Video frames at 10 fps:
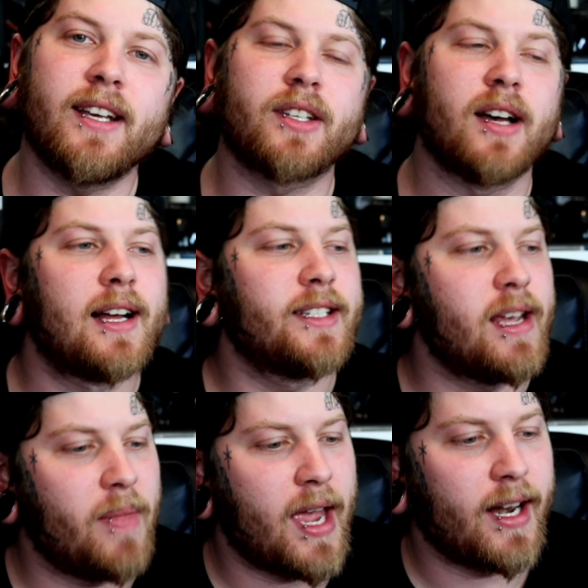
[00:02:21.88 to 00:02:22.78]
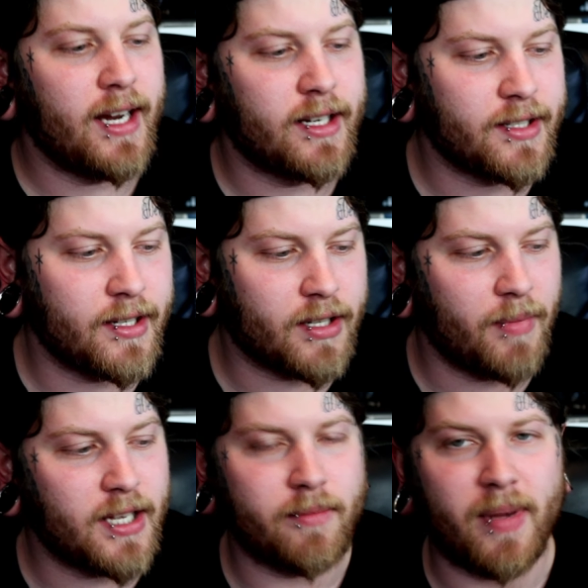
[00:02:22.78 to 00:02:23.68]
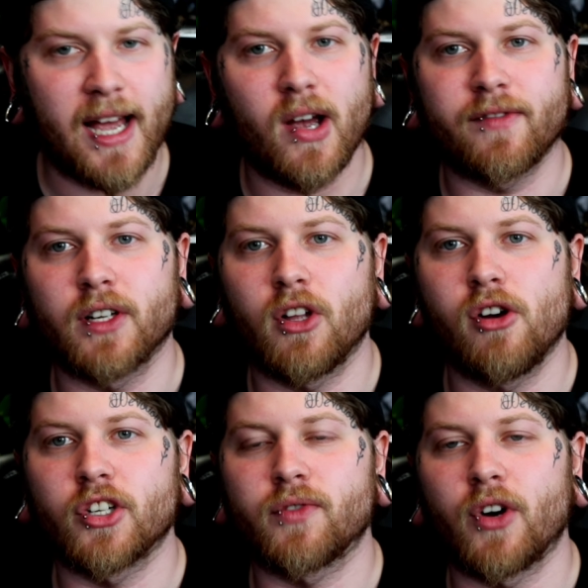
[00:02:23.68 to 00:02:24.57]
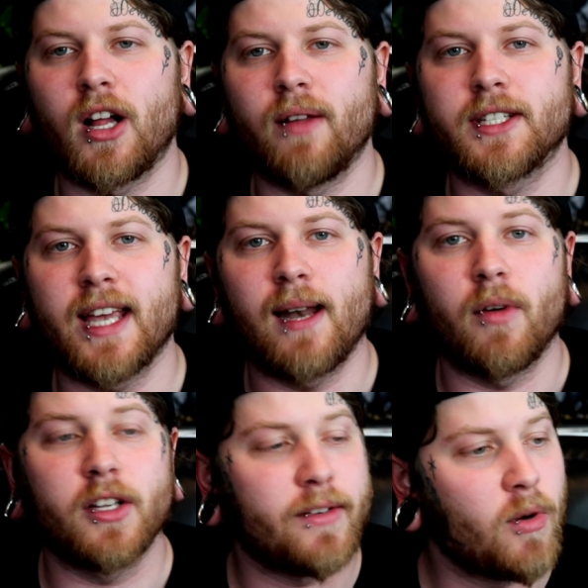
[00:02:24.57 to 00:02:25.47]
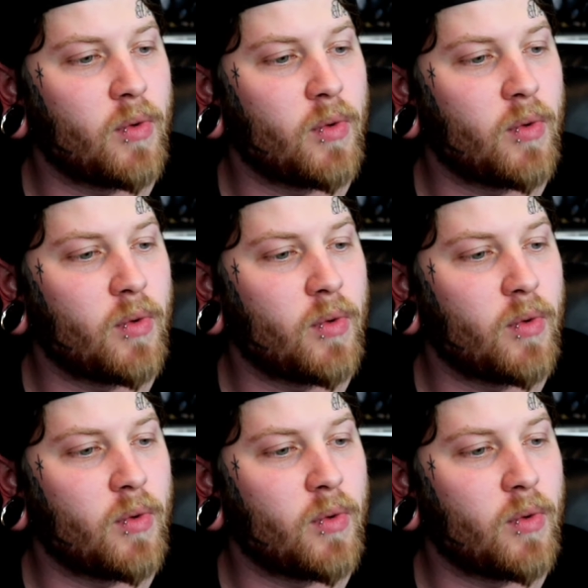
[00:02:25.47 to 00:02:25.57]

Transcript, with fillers: Biggest content, man. He does these amazing bioactive enclosures for all of his animals.